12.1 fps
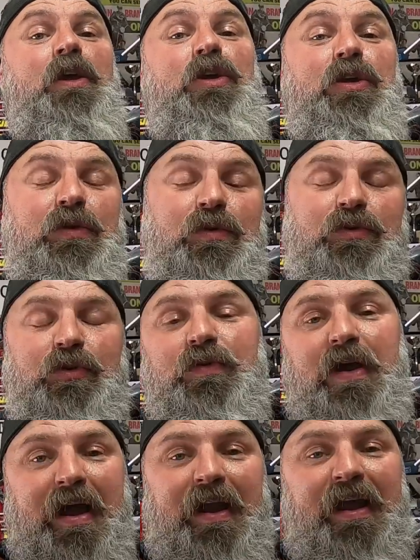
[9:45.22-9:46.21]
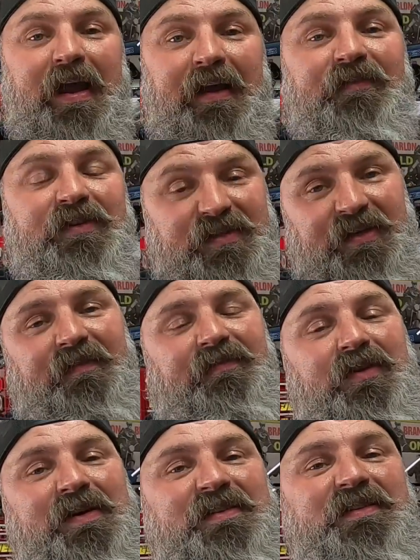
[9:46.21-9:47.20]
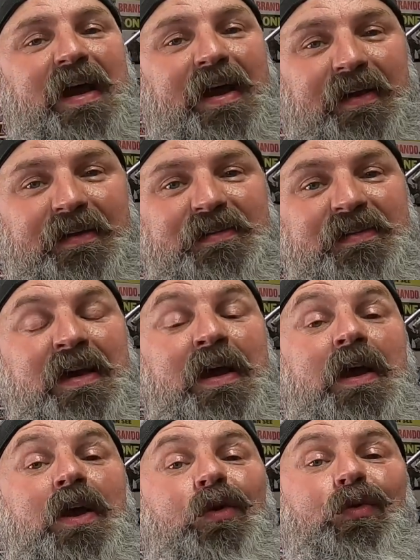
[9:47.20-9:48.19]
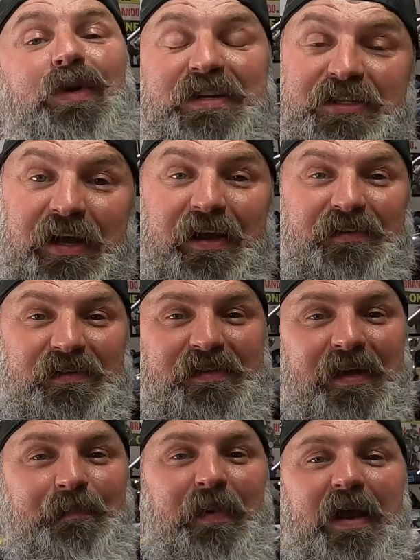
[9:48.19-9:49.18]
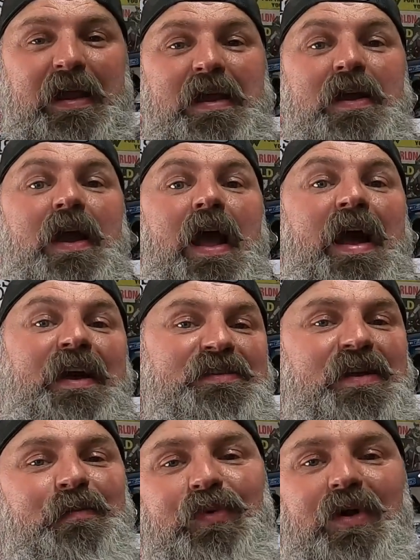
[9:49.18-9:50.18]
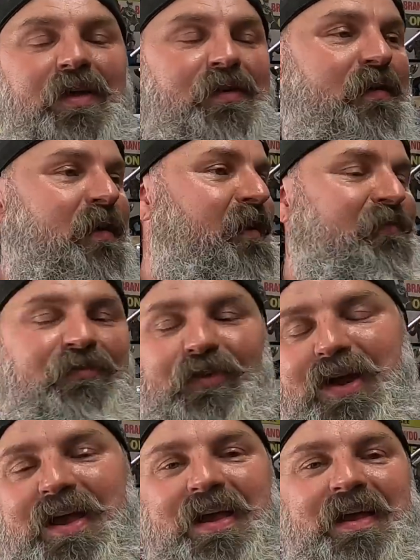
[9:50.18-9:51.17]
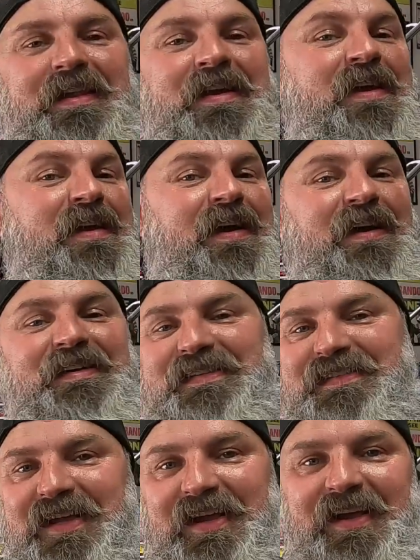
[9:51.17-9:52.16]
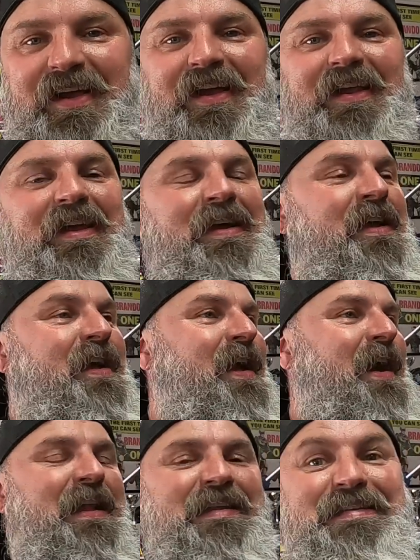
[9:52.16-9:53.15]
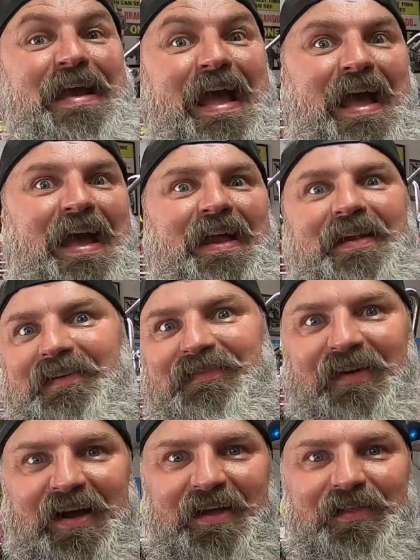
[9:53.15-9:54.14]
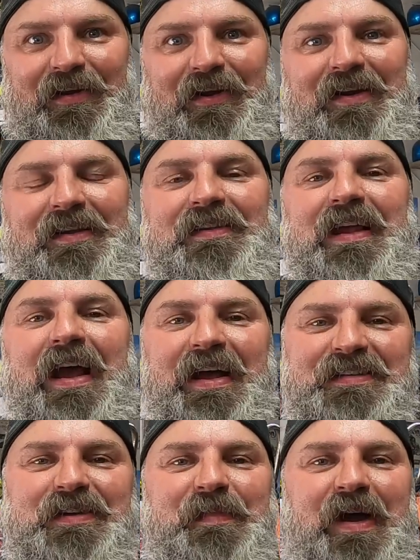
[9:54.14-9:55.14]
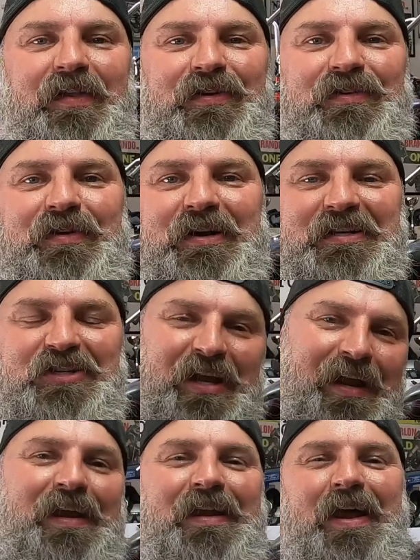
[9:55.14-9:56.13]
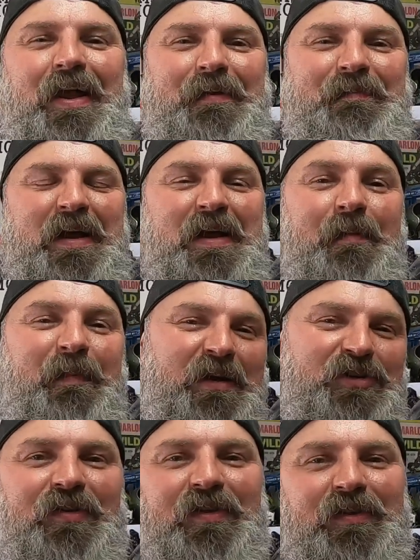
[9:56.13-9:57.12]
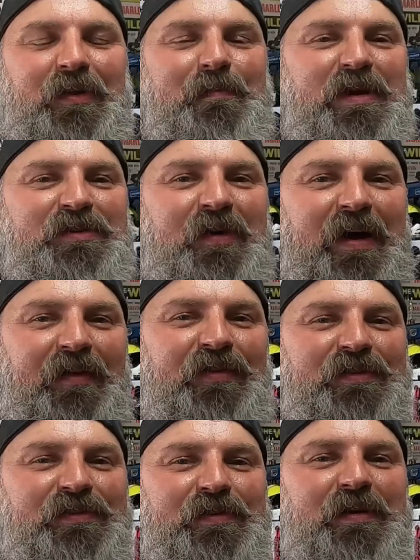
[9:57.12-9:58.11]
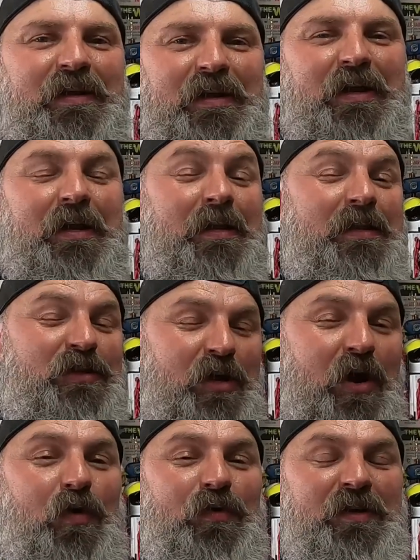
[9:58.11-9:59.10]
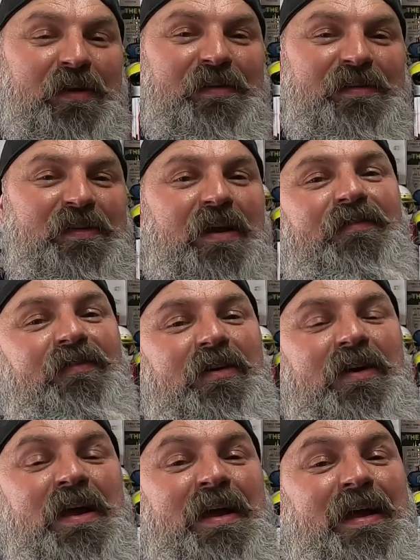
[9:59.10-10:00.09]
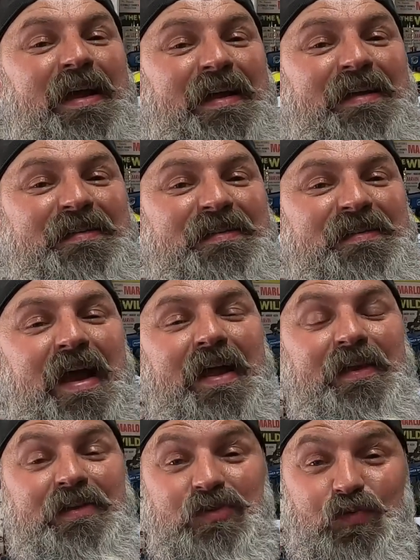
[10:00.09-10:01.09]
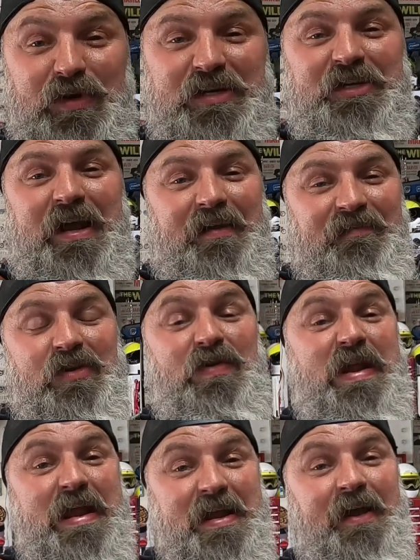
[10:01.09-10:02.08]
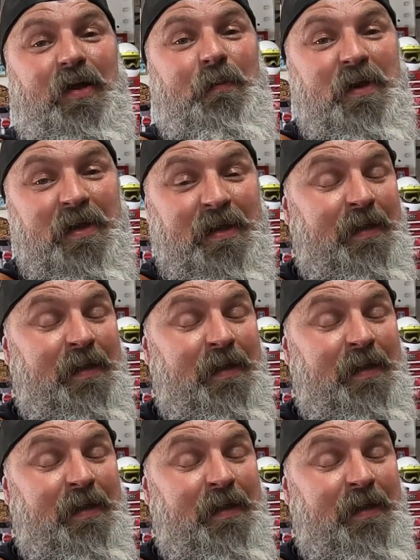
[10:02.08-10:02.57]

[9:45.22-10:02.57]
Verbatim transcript: You do not have to suffer in silence. Reach out to somebody Ask a brother, a friend, a son, a dad, a father. Ask them how they're doing. Check in on them. Make sure that their mental health is doing good. Don't suffer in silence. Reach out if you need help.